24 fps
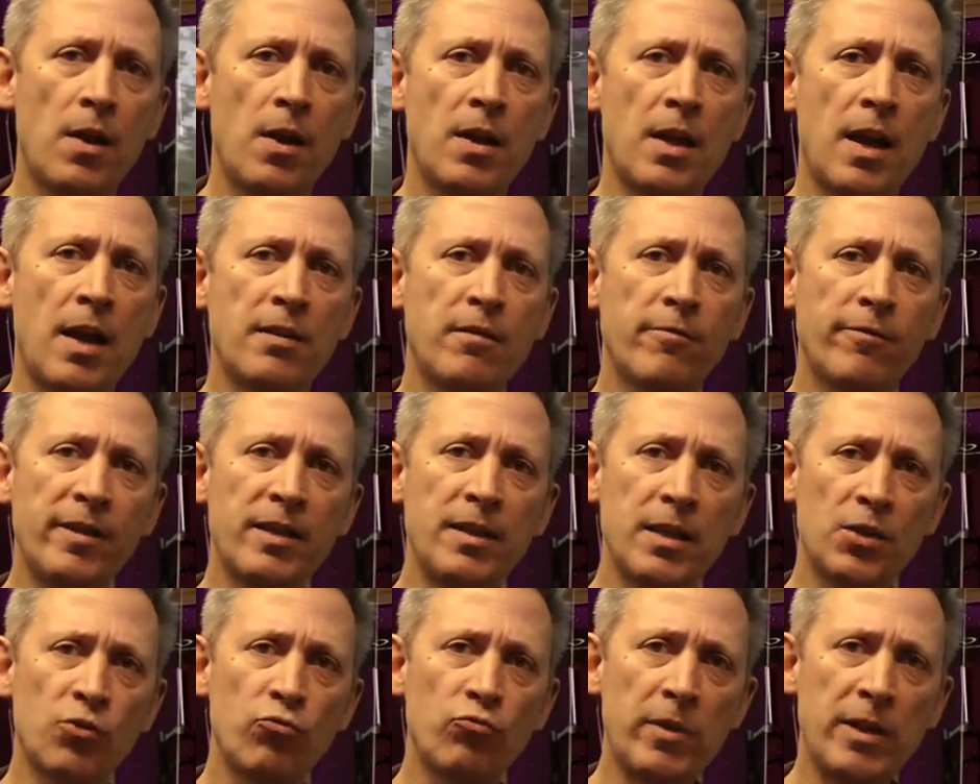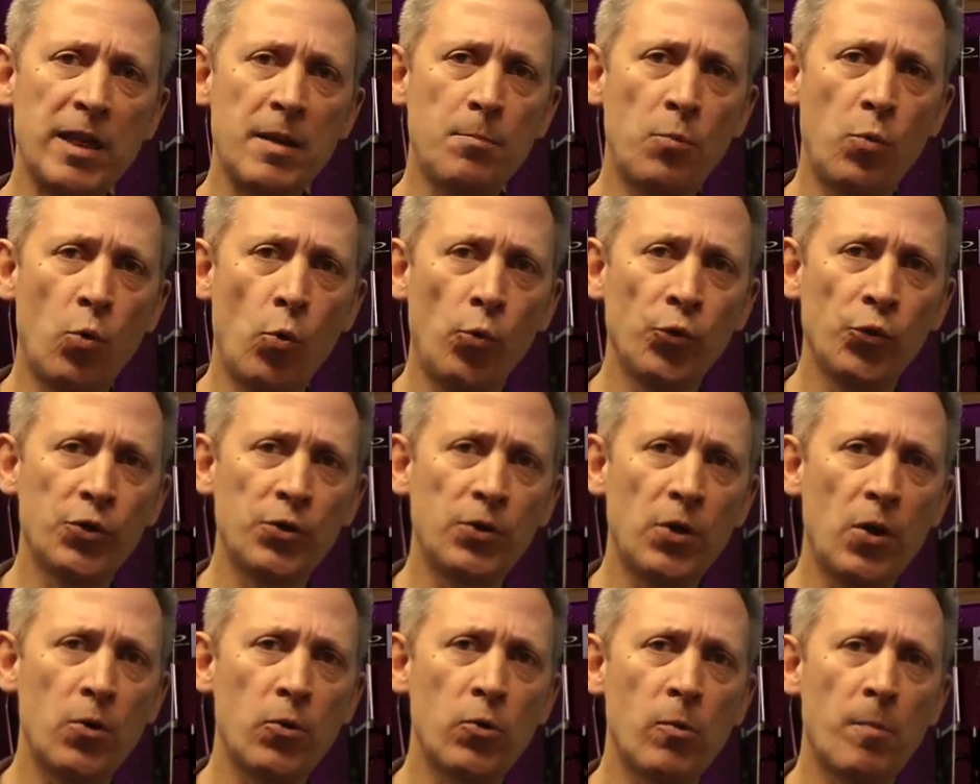And the thing that's really important to
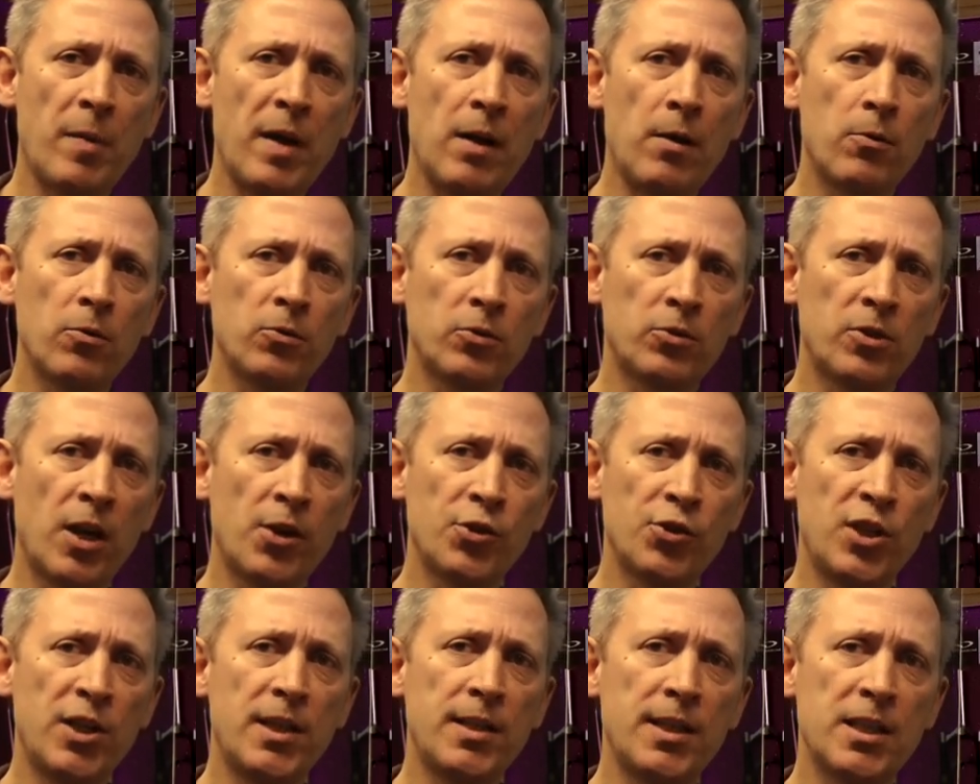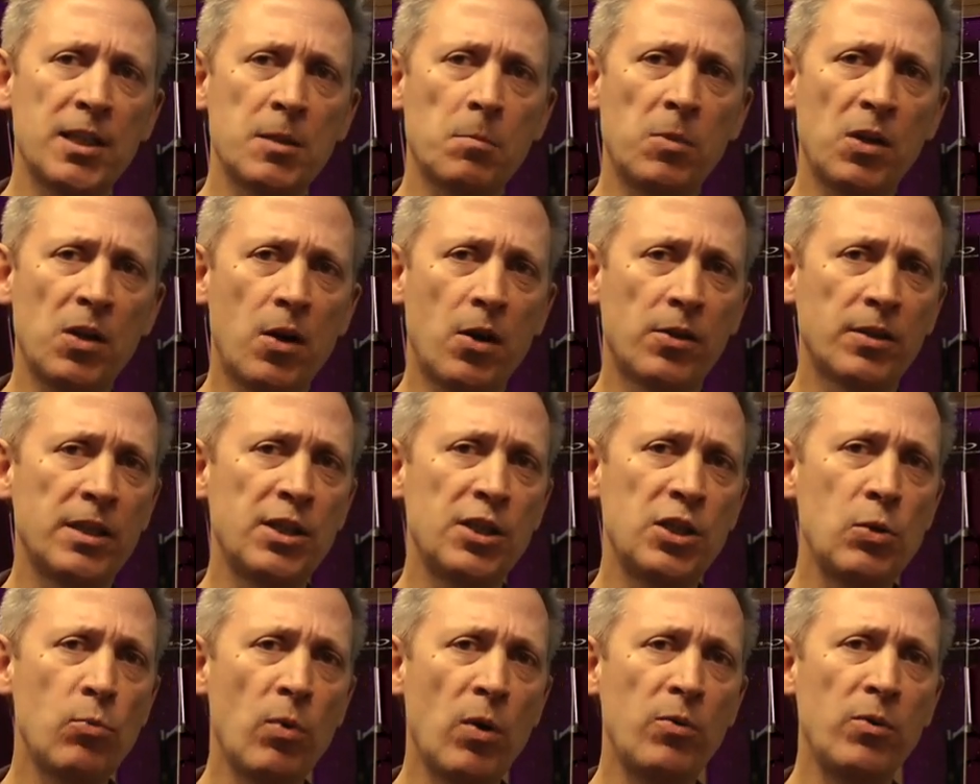know about touching this plant
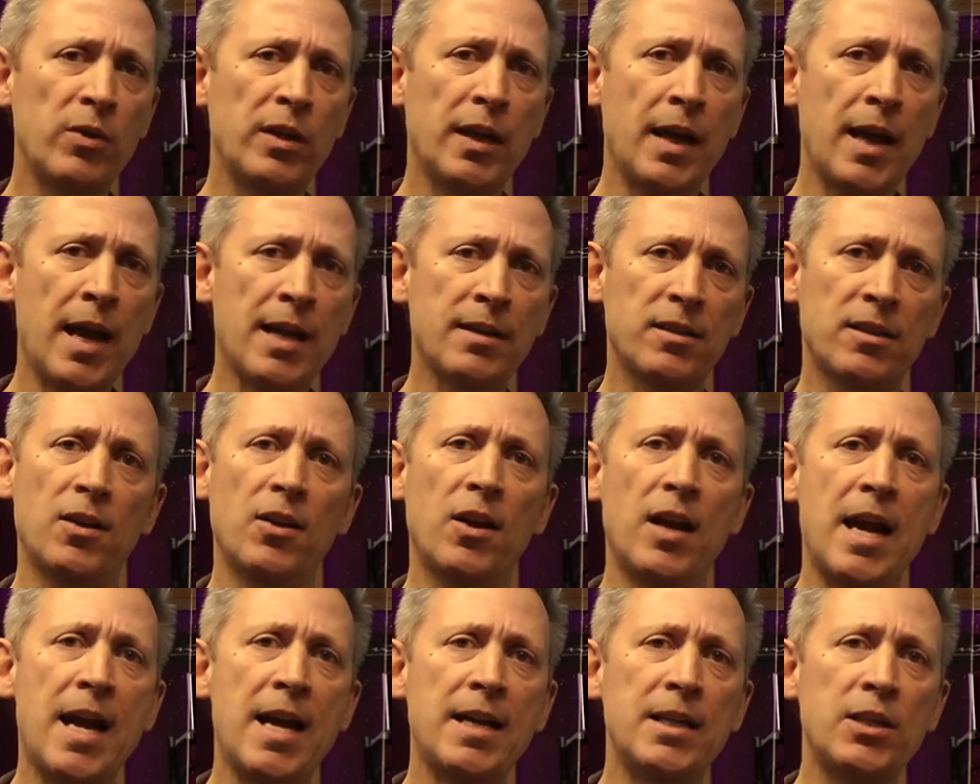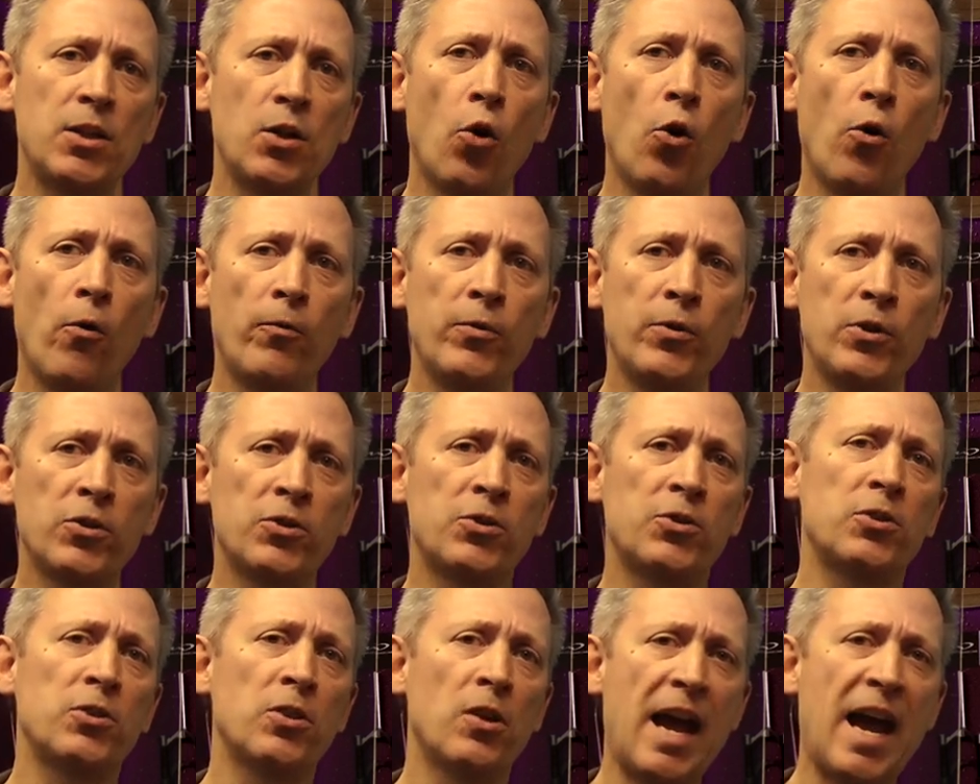is you won't get any
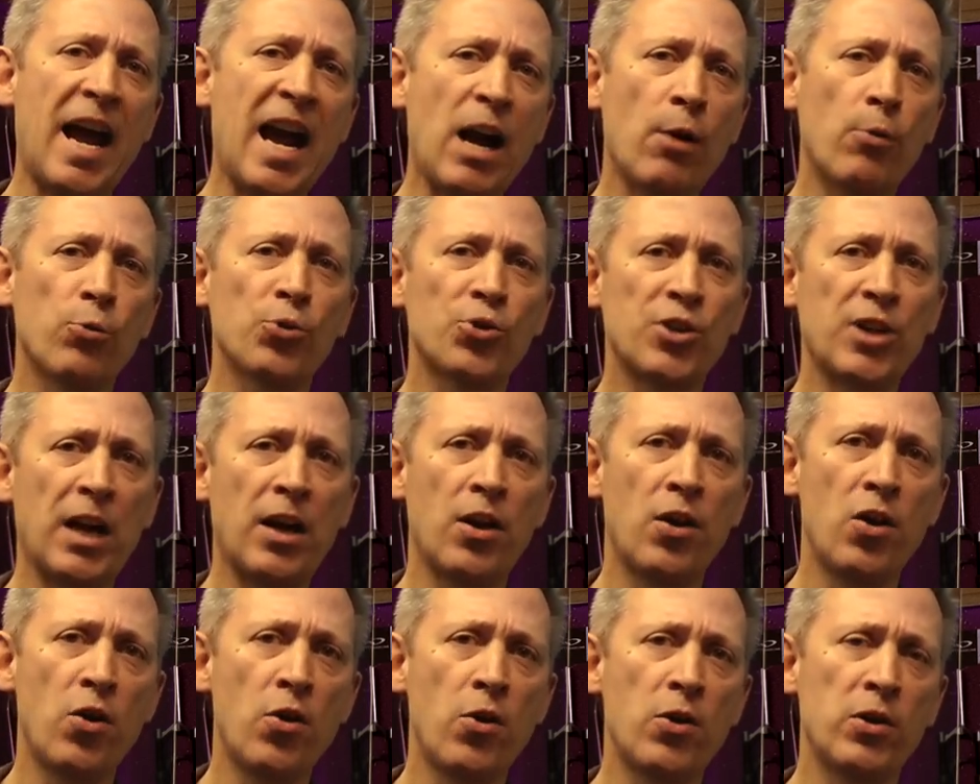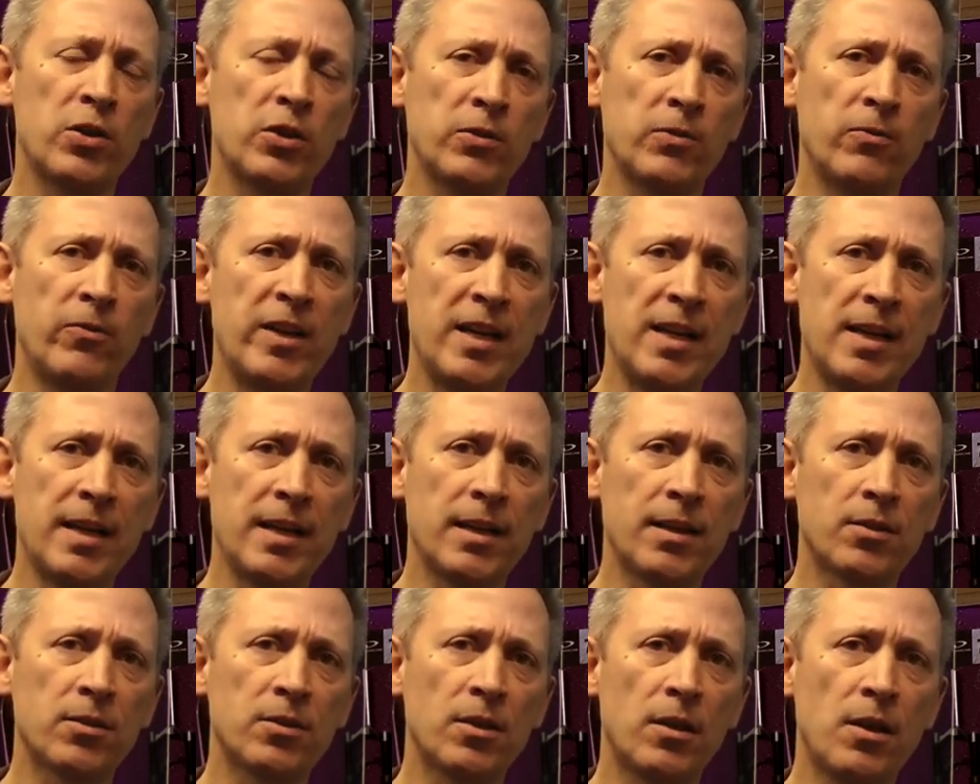obvious ouch that hurts
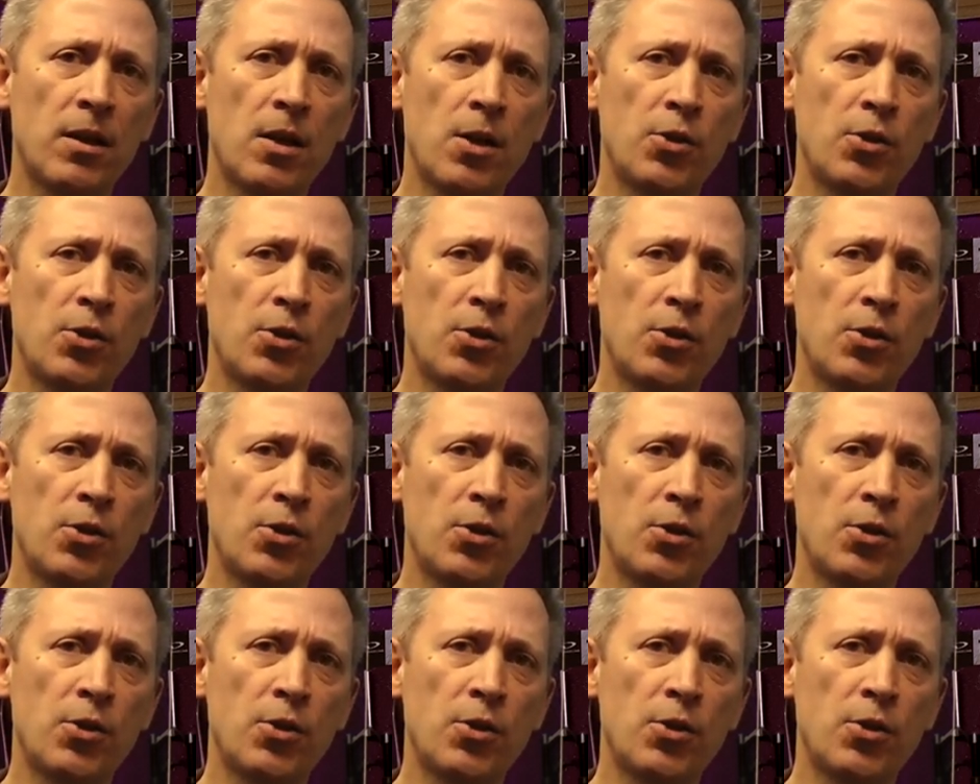feelings.